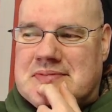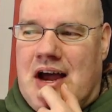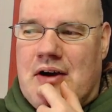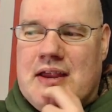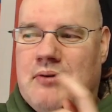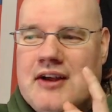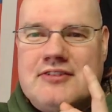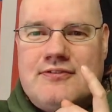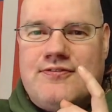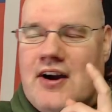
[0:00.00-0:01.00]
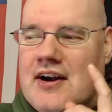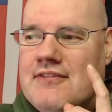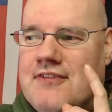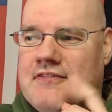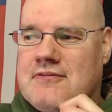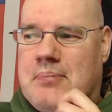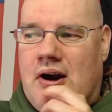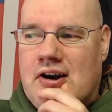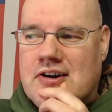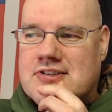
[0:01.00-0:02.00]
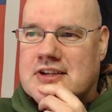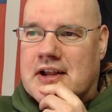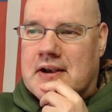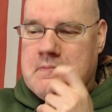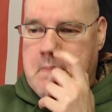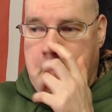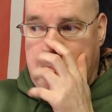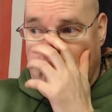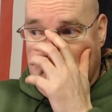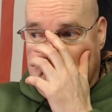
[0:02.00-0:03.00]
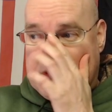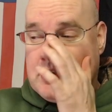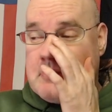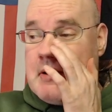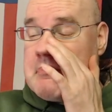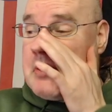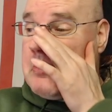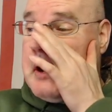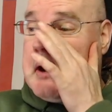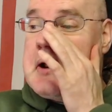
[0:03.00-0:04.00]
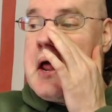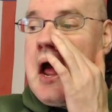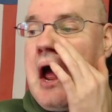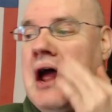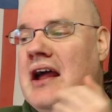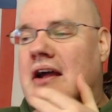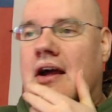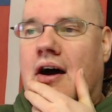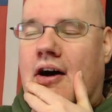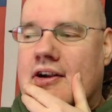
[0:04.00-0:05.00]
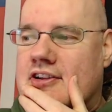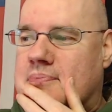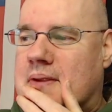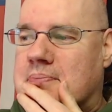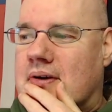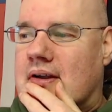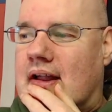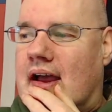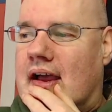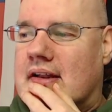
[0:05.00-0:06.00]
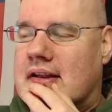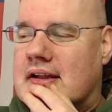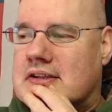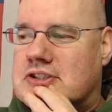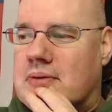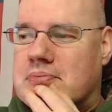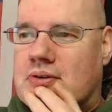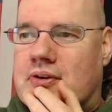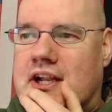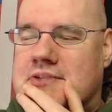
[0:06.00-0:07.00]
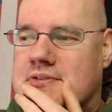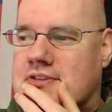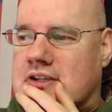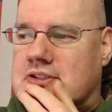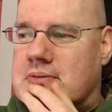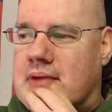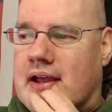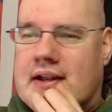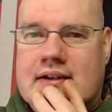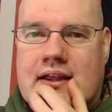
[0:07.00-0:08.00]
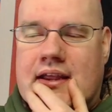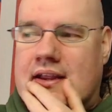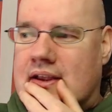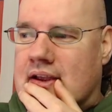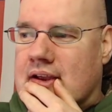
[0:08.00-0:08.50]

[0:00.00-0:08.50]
Now, he was the 45th person, but do you remember when all these people had Trump derangement syndrome and they